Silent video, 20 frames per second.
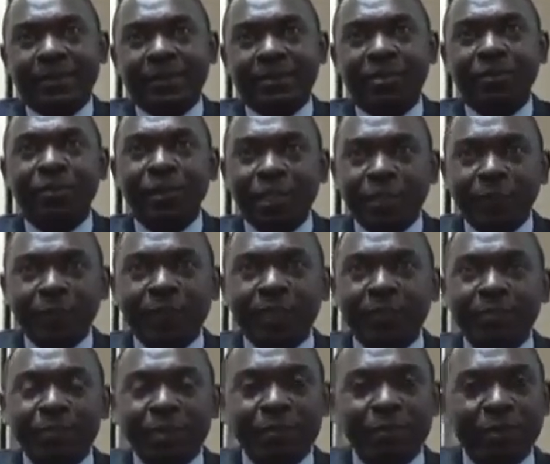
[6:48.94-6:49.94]
So basically,
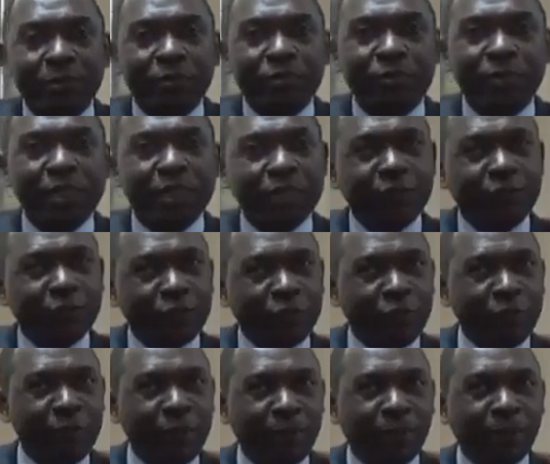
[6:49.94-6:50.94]
what rumors if we
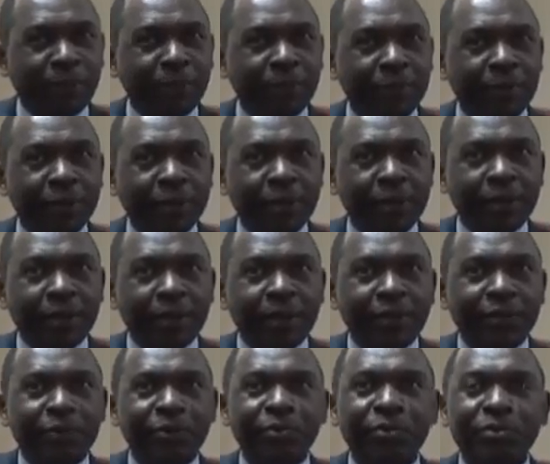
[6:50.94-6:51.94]

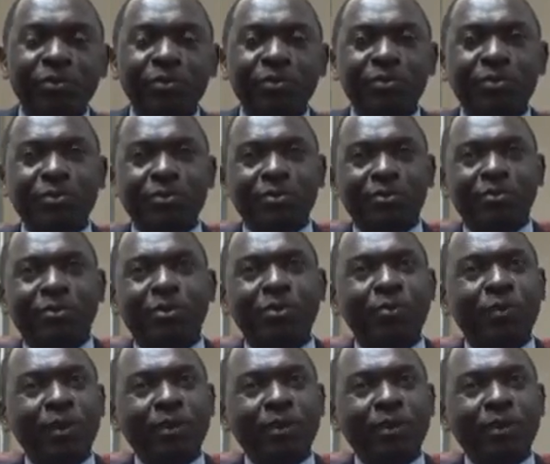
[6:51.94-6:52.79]
no,